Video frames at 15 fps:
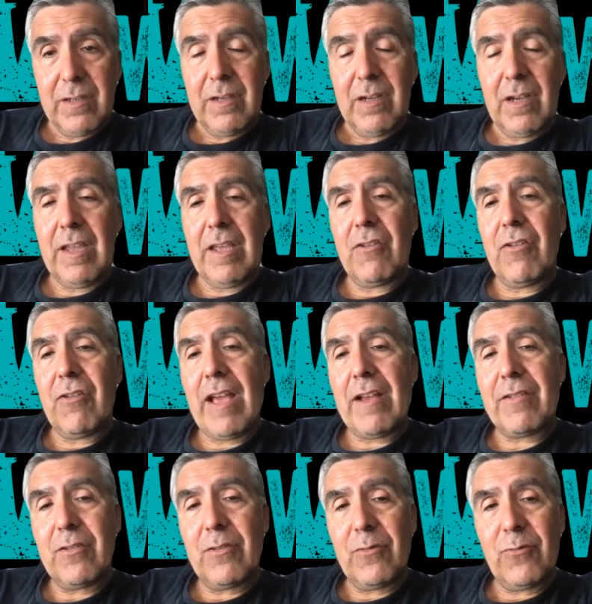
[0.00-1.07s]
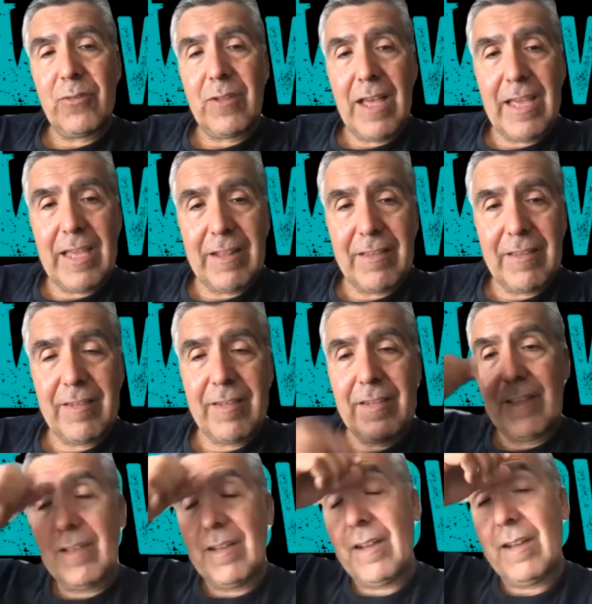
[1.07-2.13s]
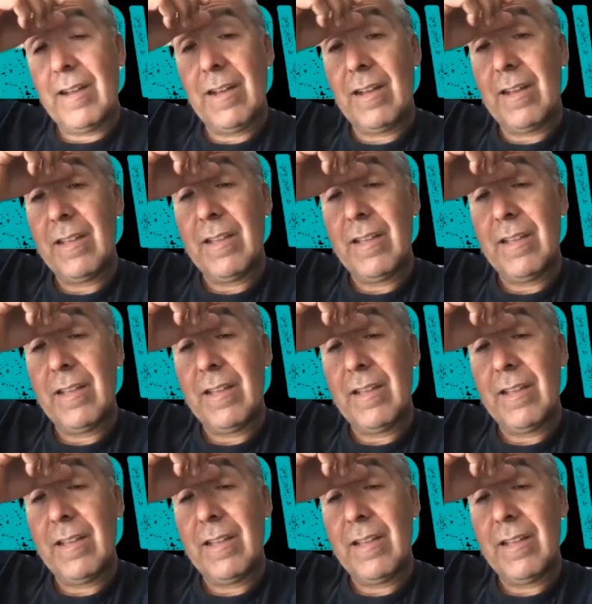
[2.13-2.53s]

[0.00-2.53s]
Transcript: an international flight, uh,